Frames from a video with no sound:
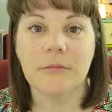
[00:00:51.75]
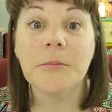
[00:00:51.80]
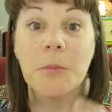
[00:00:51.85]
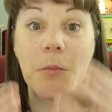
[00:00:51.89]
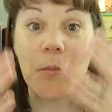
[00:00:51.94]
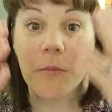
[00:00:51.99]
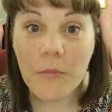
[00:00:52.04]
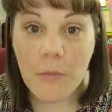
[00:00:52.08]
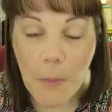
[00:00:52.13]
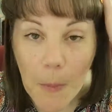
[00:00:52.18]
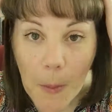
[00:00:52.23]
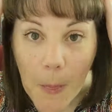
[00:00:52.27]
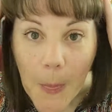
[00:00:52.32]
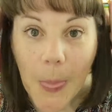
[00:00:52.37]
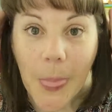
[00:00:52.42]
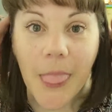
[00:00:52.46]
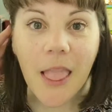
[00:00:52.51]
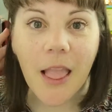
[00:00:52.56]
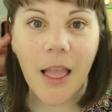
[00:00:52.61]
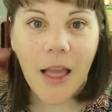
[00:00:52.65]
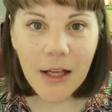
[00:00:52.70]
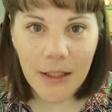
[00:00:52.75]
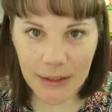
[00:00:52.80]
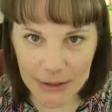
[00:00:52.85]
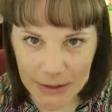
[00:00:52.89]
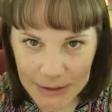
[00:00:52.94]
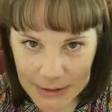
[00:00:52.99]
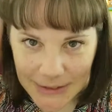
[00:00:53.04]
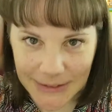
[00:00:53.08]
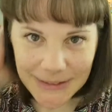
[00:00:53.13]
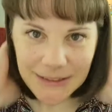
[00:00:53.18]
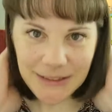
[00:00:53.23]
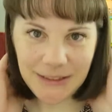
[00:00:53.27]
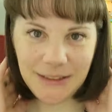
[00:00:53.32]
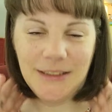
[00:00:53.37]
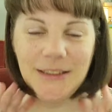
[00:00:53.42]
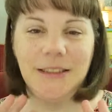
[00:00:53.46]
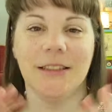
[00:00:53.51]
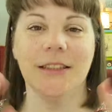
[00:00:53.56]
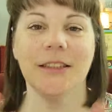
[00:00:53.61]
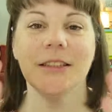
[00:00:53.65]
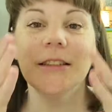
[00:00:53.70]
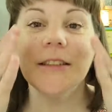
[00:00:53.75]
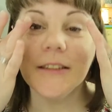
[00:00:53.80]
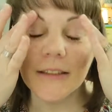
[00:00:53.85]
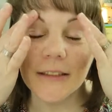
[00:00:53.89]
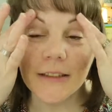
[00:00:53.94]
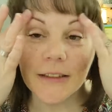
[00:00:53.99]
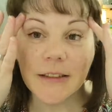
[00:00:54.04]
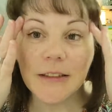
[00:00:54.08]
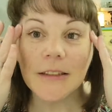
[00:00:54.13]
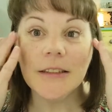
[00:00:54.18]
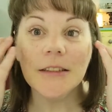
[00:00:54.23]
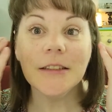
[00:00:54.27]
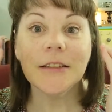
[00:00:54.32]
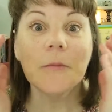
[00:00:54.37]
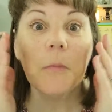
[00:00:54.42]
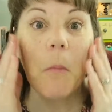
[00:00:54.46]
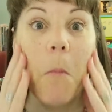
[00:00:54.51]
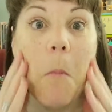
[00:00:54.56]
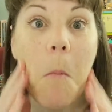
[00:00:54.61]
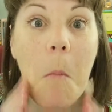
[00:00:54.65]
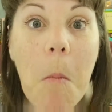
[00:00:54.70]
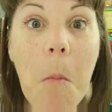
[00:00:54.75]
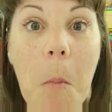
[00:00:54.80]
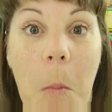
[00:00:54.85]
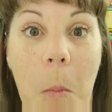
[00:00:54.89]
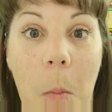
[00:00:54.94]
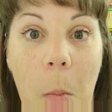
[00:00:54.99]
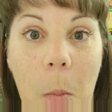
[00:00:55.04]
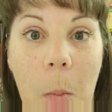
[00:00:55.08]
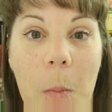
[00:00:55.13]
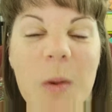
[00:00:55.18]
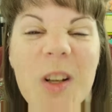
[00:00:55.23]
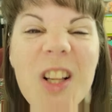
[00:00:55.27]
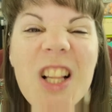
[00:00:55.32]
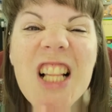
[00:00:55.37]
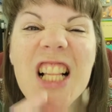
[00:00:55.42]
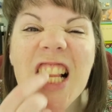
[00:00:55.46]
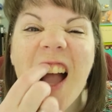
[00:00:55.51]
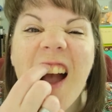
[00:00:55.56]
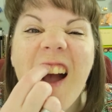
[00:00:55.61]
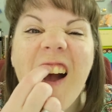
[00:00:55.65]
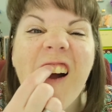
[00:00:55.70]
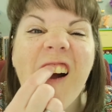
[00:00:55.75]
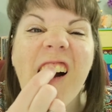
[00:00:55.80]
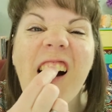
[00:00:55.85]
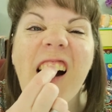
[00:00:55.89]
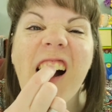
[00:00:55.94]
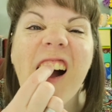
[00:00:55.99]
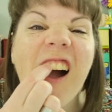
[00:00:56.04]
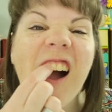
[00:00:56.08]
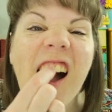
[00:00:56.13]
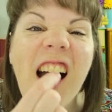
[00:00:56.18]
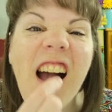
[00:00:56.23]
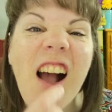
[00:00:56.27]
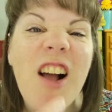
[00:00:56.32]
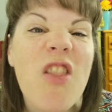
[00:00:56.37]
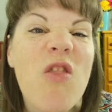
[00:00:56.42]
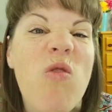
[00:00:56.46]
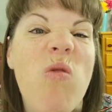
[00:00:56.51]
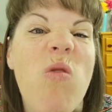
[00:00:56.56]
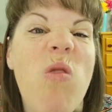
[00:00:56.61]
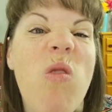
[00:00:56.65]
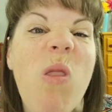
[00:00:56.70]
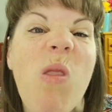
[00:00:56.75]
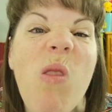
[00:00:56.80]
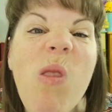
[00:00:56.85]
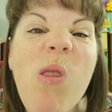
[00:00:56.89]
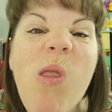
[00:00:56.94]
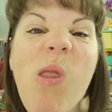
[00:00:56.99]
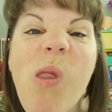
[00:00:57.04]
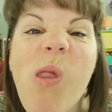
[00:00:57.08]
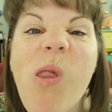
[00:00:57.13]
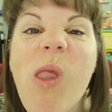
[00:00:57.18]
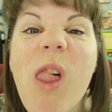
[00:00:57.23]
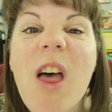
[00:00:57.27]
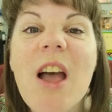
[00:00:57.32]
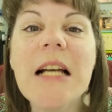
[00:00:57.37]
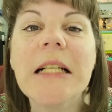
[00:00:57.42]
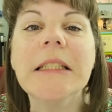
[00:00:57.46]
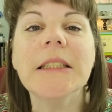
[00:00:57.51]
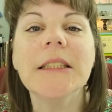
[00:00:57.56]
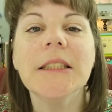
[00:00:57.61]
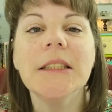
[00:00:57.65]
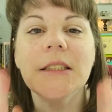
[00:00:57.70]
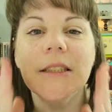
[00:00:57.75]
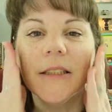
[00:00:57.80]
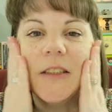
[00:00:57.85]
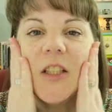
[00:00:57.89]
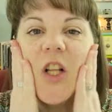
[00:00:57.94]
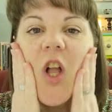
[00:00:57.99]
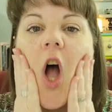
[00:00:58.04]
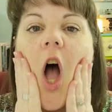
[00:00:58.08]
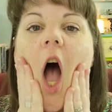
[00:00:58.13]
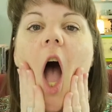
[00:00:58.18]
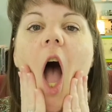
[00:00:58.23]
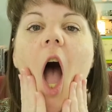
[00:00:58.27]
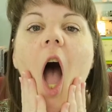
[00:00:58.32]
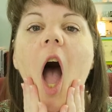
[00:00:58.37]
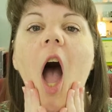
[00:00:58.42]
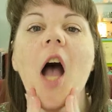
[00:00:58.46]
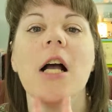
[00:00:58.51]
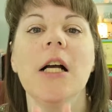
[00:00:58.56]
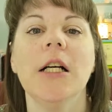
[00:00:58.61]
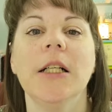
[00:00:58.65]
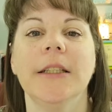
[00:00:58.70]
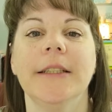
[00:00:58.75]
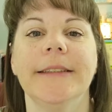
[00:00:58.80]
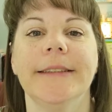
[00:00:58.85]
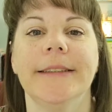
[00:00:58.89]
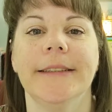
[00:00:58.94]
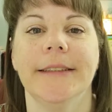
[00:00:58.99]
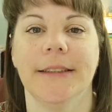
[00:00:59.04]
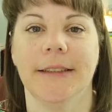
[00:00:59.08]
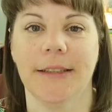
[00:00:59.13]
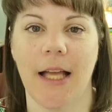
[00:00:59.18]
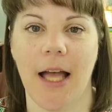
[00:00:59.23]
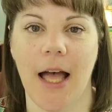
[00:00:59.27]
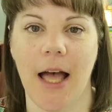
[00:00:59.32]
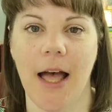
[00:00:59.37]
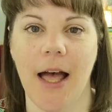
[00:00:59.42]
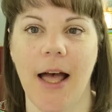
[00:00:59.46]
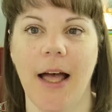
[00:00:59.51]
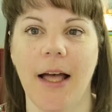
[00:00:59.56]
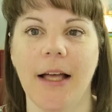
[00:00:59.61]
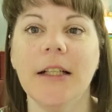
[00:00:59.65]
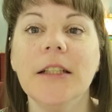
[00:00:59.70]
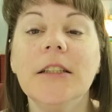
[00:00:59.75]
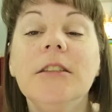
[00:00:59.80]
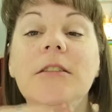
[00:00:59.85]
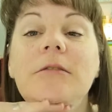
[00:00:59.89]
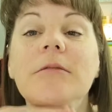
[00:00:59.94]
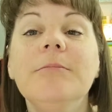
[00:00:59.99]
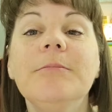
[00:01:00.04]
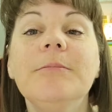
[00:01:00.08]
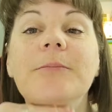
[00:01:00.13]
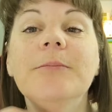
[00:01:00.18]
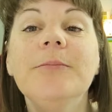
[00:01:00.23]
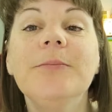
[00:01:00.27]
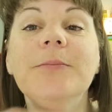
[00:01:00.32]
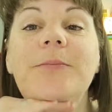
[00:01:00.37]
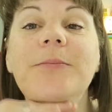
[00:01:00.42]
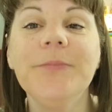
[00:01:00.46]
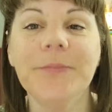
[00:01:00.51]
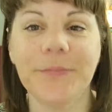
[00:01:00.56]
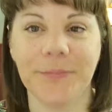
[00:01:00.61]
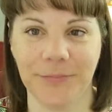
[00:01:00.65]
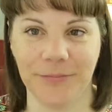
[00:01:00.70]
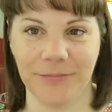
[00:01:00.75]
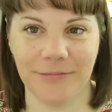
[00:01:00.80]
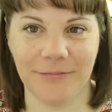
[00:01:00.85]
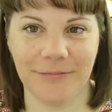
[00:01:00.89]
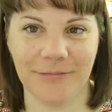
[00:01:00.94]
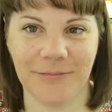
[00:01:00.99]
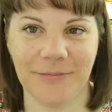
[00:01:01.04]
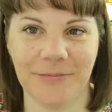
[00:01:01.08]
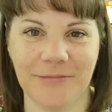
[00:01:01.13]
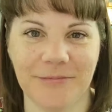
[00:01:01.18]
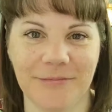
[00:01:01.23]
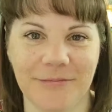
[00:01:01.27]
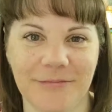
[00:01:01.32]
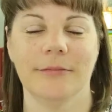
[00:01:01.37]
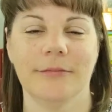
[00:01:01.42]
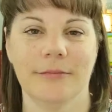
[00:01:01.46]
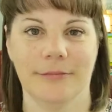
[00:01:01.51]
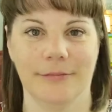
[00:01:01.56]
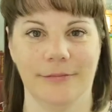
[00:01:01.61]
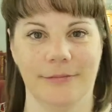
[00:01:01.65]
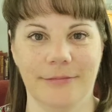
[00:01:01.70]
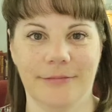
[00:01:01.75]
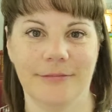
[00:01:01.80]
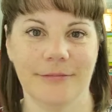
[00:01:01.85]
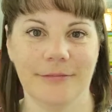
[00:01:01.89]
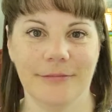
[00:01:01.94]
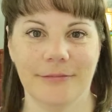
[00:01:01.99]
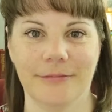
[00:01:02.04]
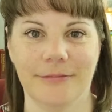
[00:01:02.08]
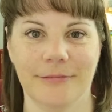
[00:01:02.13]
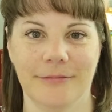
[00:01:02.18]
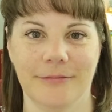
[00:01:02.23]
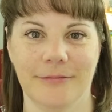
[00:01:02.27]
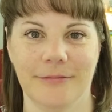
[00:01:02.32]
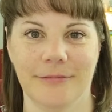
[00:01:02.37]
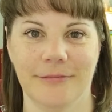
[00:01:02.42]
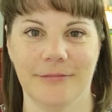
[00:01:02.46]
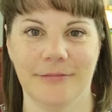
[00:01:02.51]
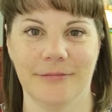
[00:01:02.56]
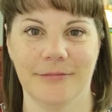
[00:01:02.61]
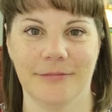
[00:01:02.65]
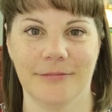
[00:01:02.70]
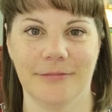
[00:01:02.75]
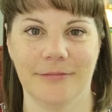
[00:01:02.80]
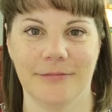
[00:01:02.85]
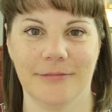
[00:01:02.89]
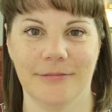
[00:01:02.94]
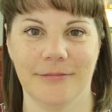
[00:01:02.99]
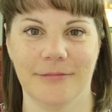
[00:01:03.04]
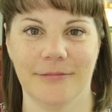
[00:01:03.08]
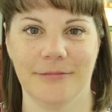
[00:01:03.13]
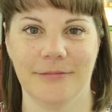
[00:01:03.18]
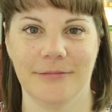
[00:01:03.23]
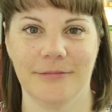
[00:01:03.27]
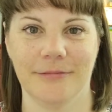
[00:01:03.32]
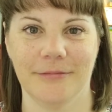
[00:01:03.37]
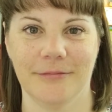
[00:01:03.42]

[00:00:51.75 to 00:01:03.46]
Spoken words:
make yourself presentable. Comb your hair, put on some makeup, if that's you, brush your teeth, wear colors that look good on you and flatters your face. Next, sit up straight.